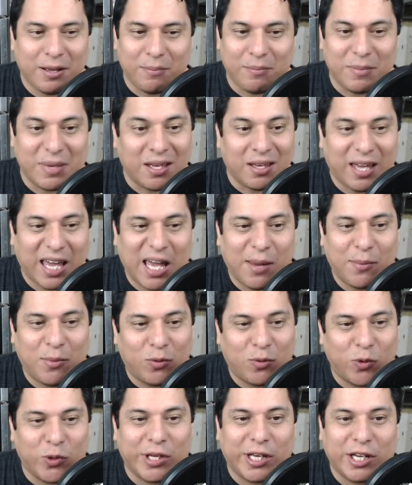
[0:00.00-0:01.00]
Meet
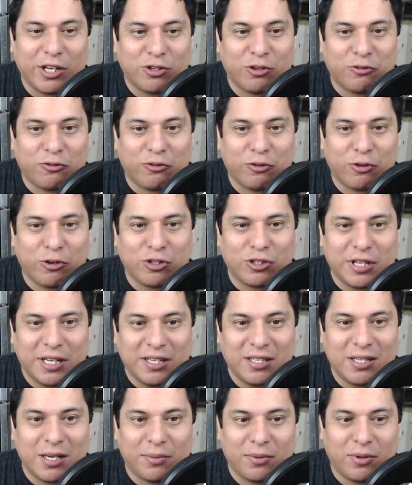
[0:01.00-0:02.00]
Cable. We get your first
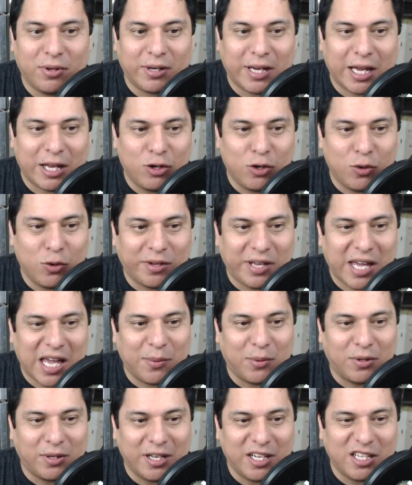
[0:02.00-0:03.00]
in-depth look at who
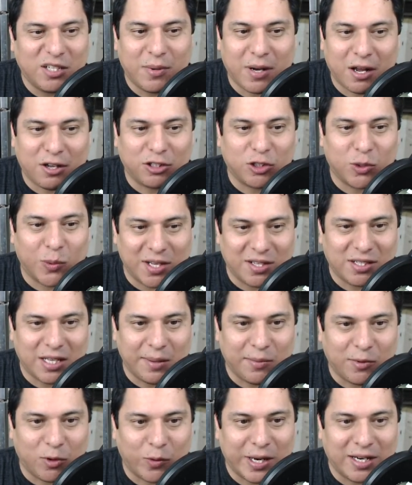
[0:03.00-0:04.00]
Cable is, but also with the
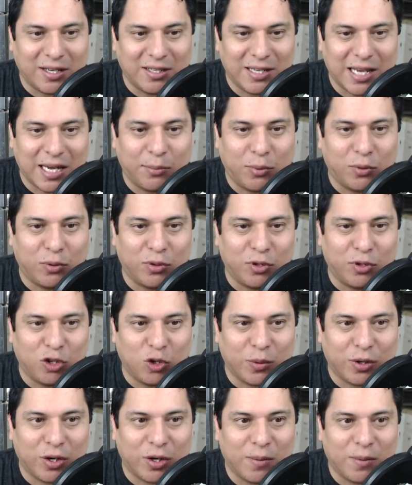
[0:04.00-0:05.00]
same great Deadpool
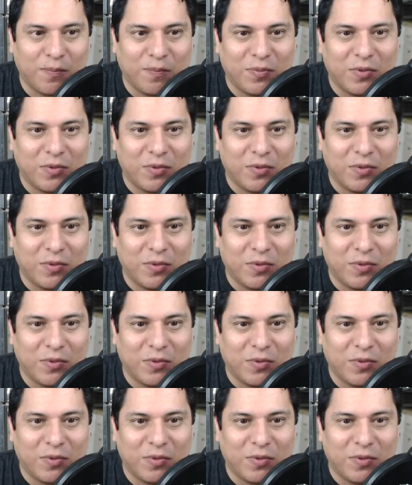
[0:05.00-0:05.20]
humor.